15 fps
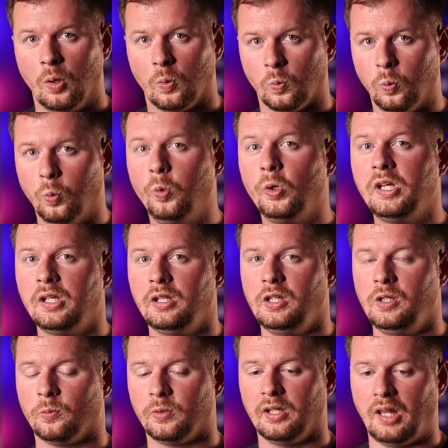
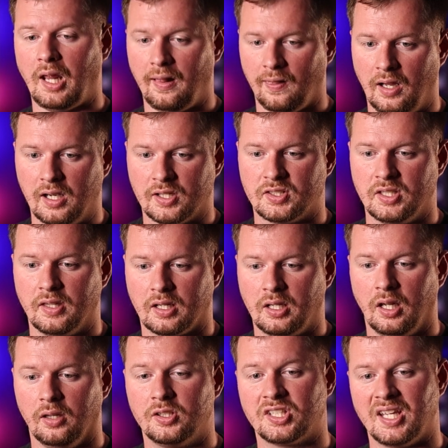really locks in the
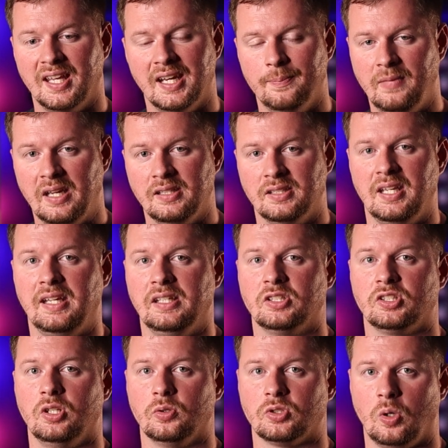colors and it
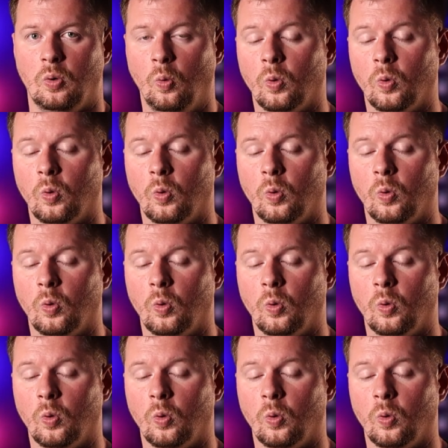maintains those